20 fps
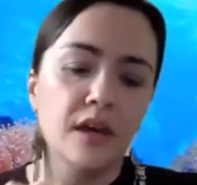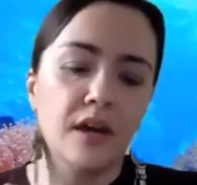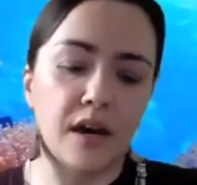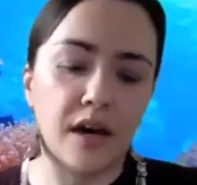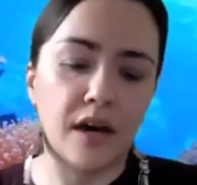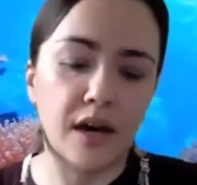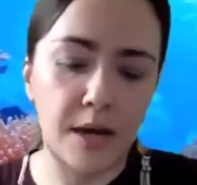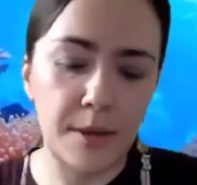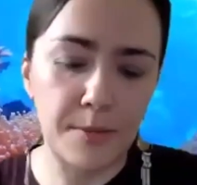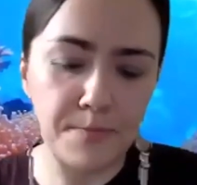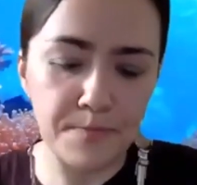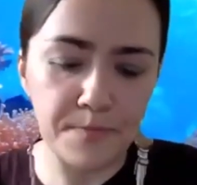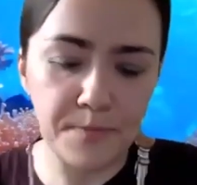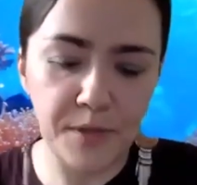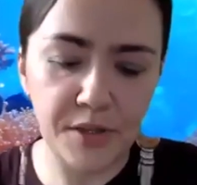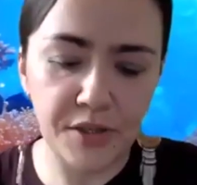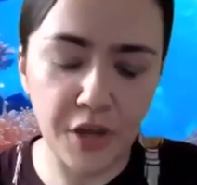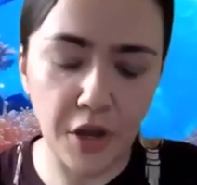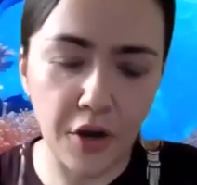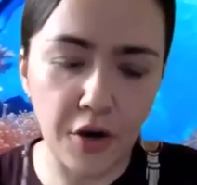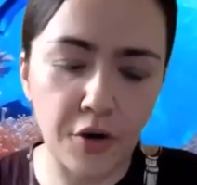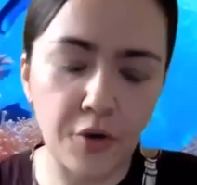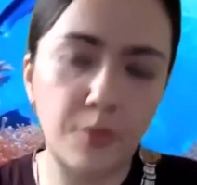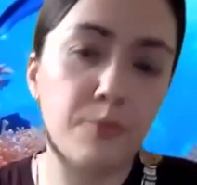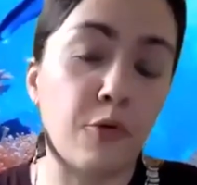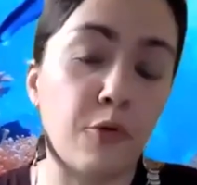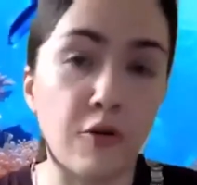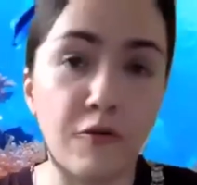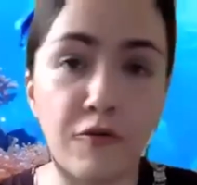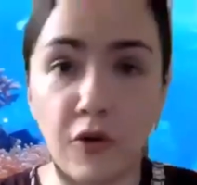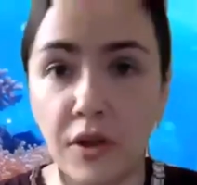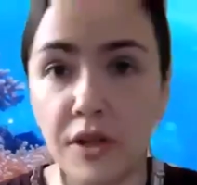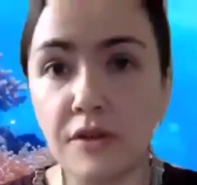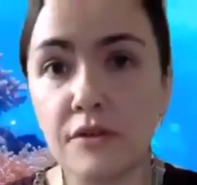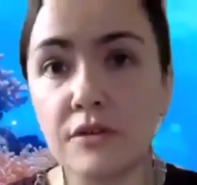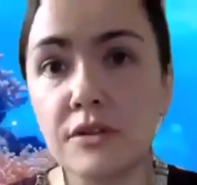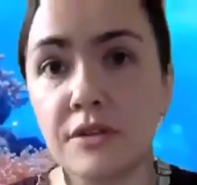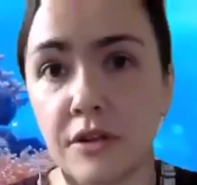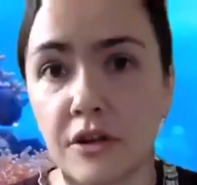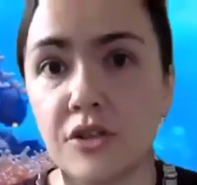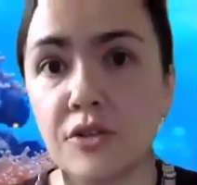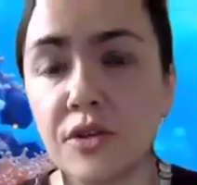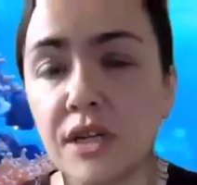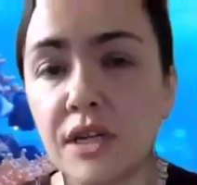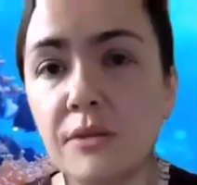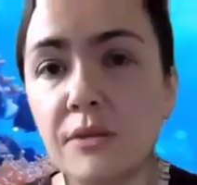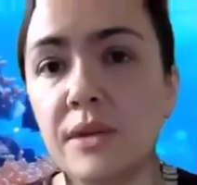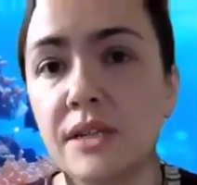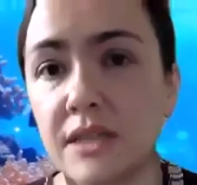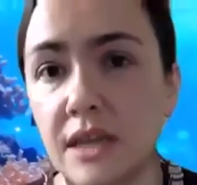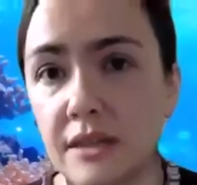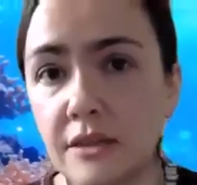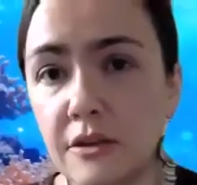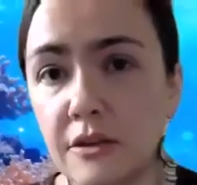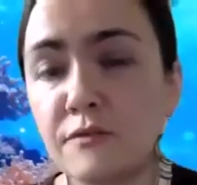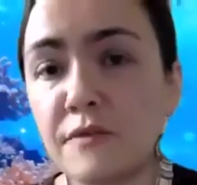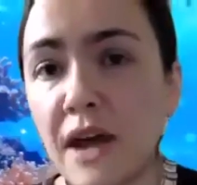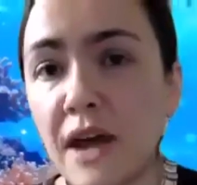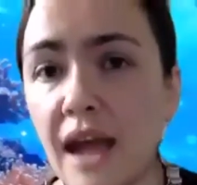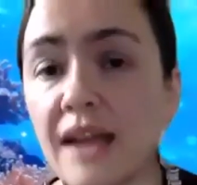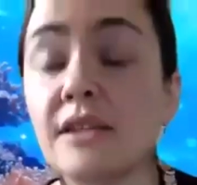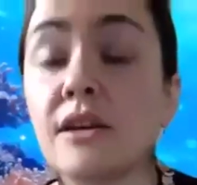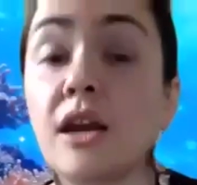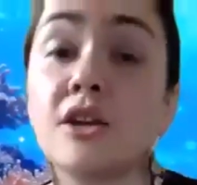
Um, so portfolio surgery, we take those five, I,